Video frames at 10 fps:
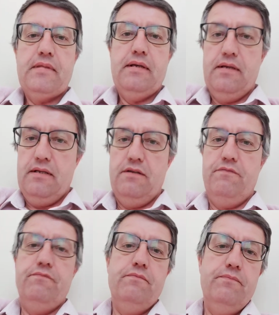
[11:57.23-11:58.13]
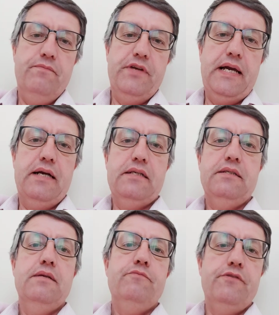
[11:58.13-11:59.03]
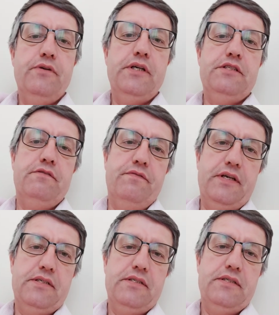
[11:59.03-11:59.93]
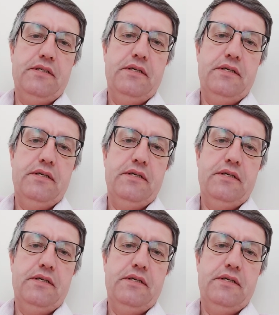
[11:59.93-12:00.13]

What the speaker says: And the Act provides for this.